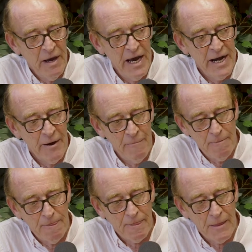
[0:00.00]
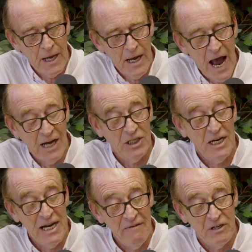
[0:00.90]
I'm here now. Actually
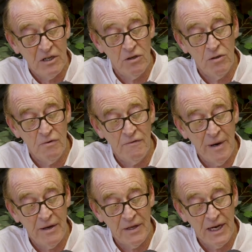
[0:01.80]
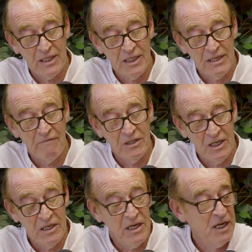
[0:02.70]
lived in Cornwall for about the last
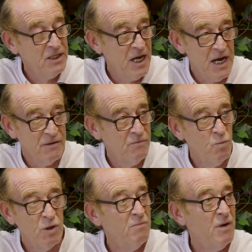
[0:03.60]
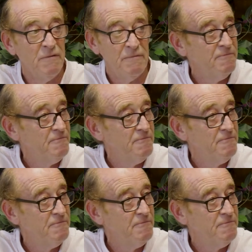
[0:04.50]
17 years and wouldn't move.